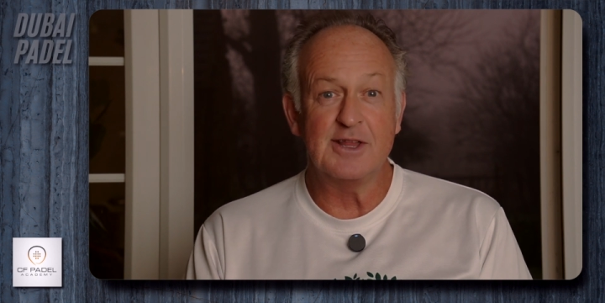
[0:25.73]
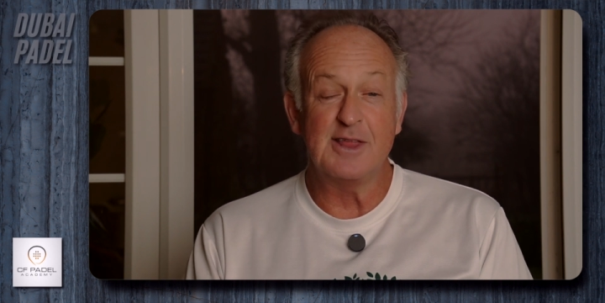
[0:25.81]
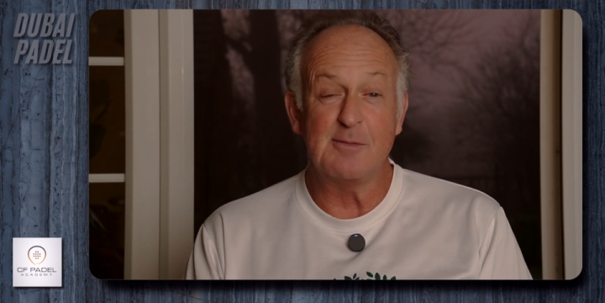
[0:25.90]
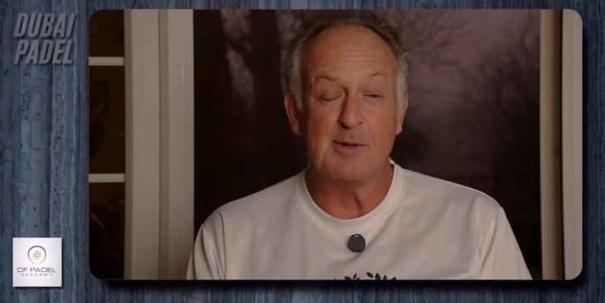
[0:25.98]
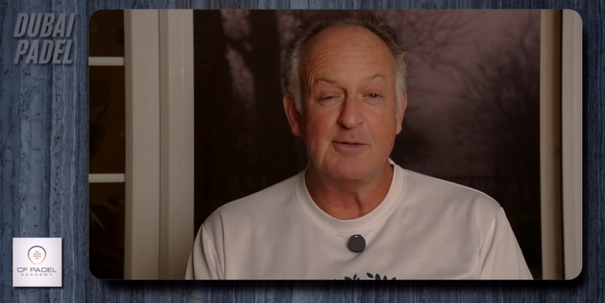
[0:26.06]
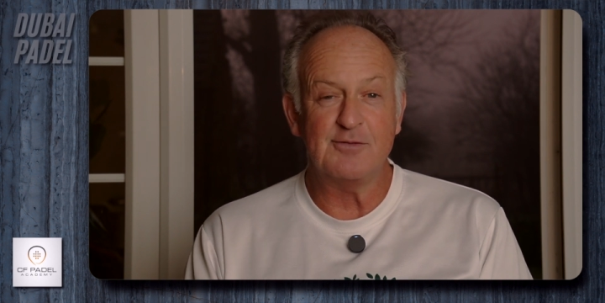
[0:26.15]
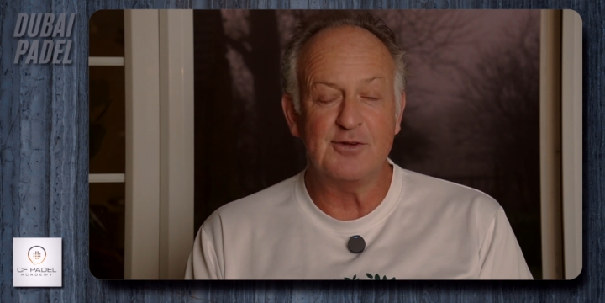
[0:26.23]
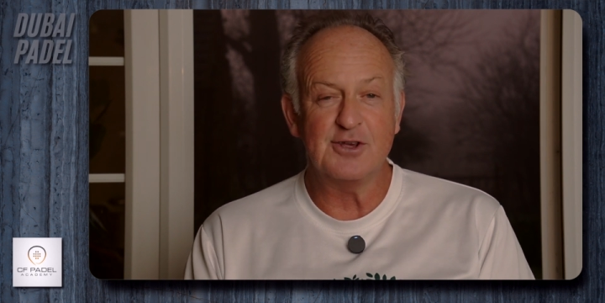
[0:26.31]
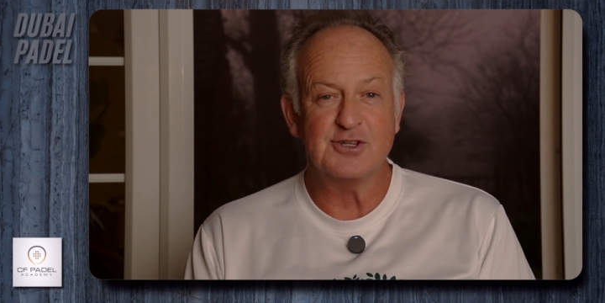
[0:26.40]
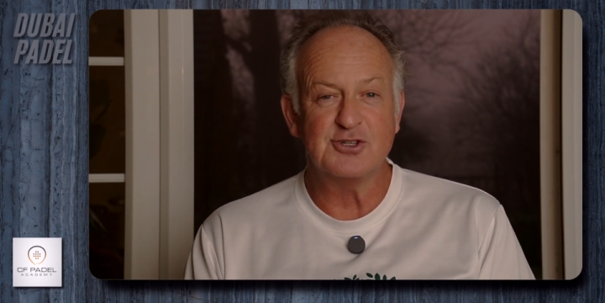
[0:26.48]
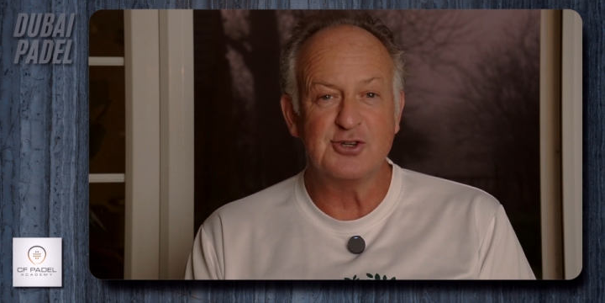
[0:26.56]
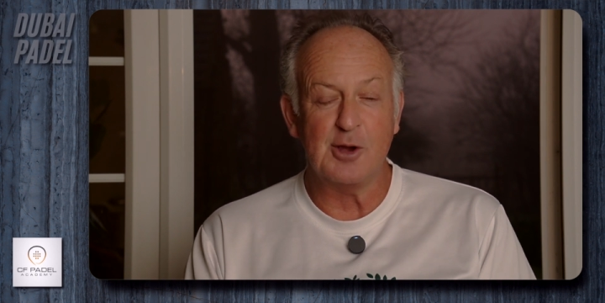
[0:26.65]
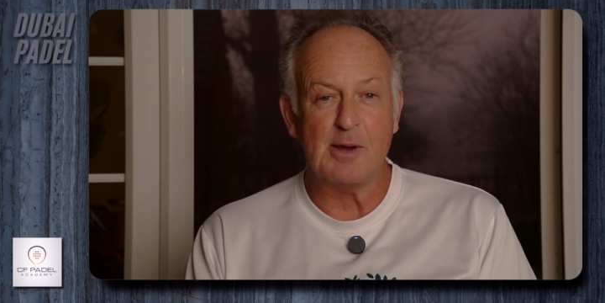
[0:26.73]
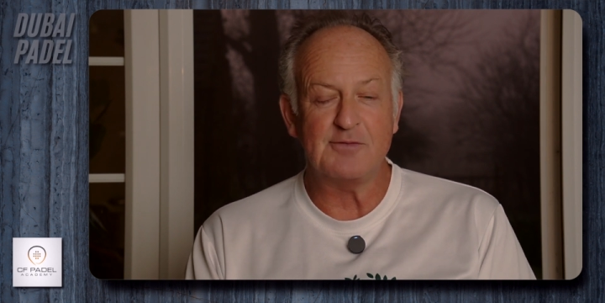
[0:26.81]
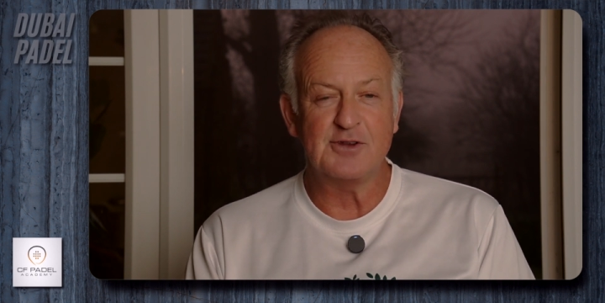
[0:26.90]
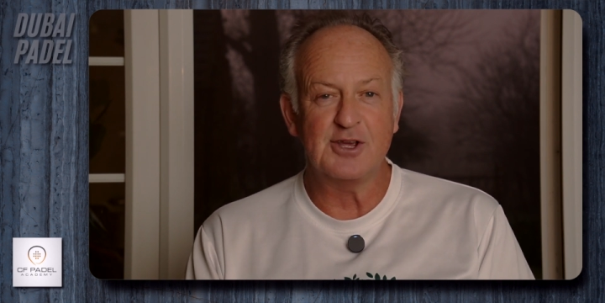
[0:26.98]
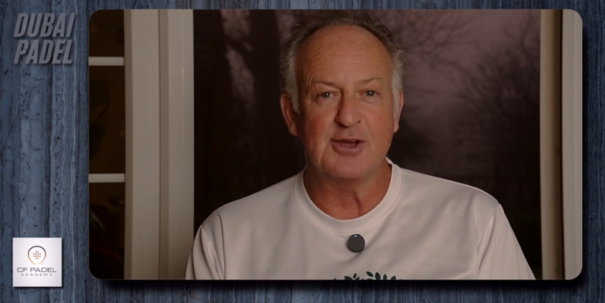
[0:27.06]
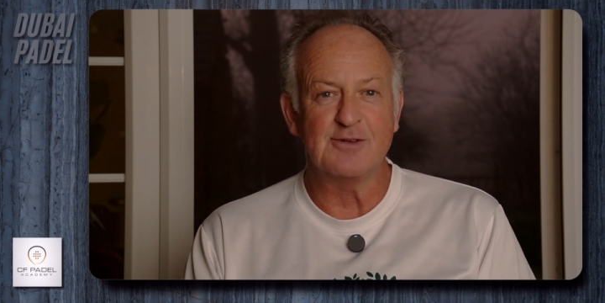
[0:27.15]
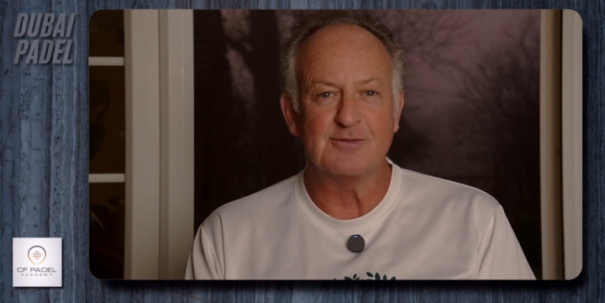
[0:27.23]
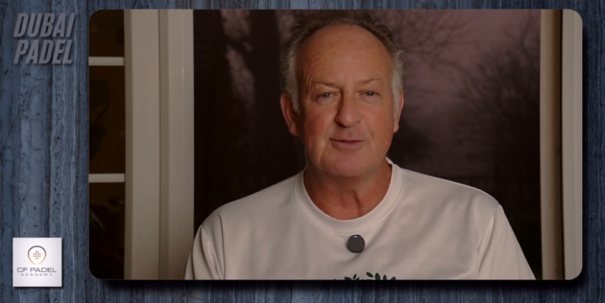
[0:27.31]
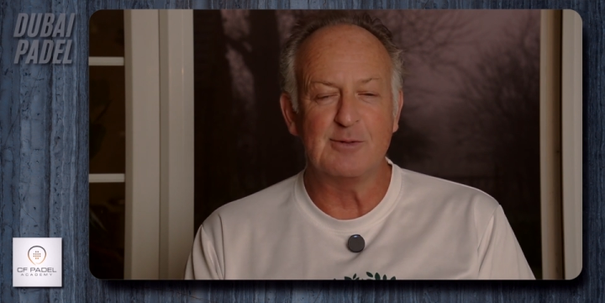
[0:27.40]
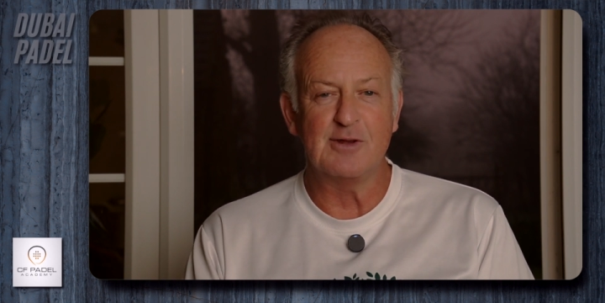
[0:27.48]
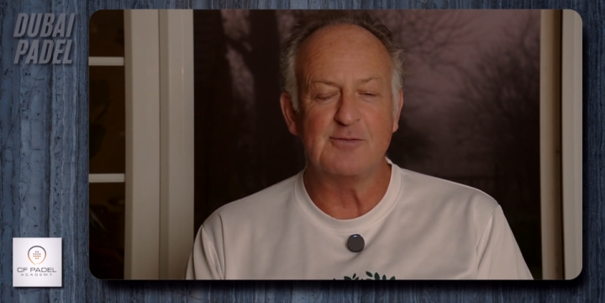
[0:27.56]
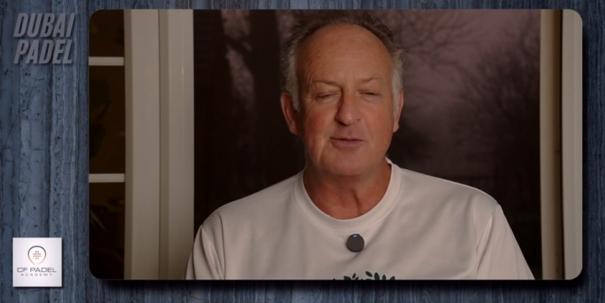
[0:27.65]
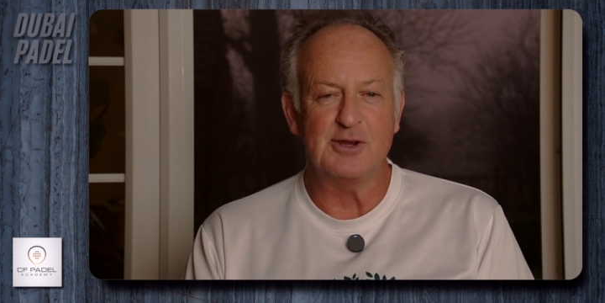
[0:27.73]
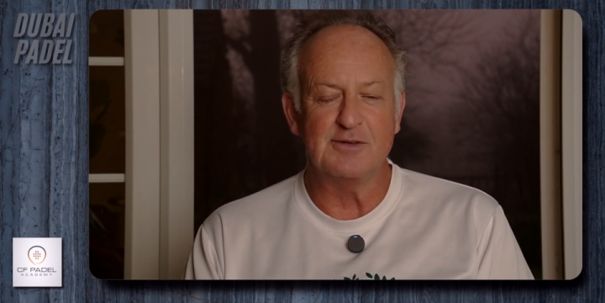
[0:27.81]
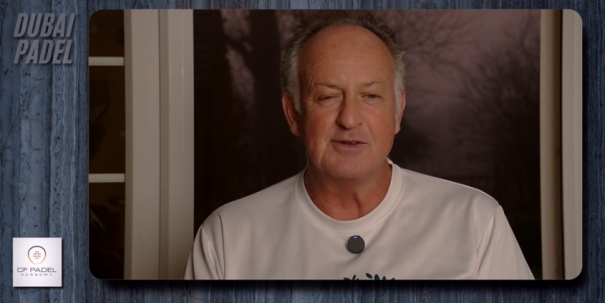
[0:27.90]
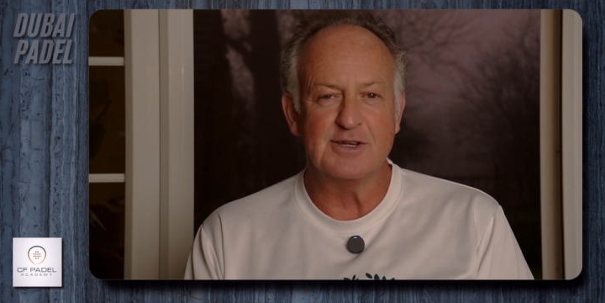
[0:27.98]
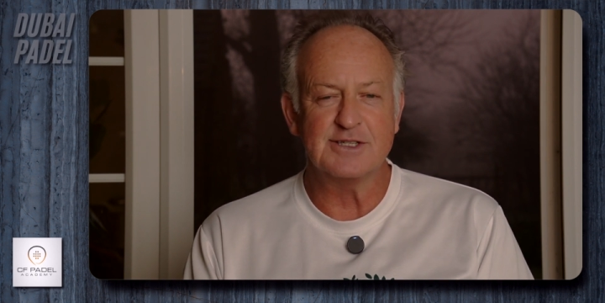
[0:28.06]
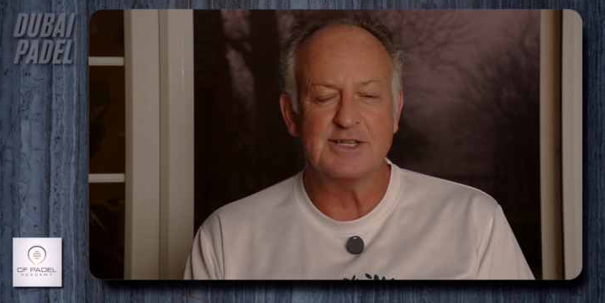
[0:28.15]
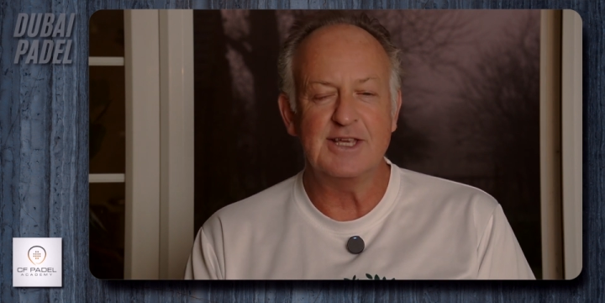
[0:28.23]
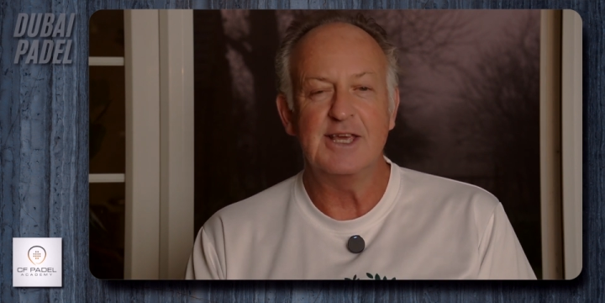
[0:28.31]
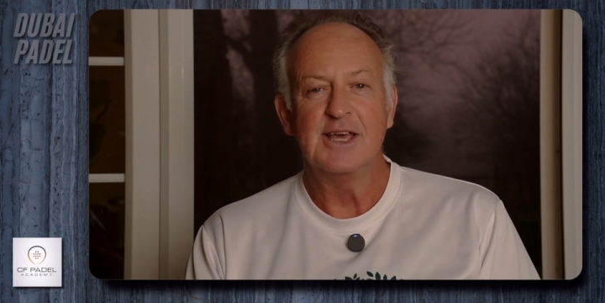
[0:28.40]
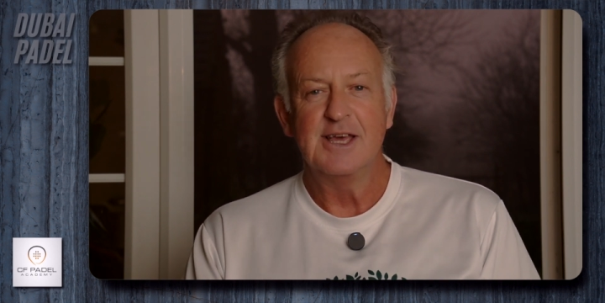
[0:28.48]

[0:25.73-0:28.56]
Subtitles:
and then my first job after going from Loughborough University,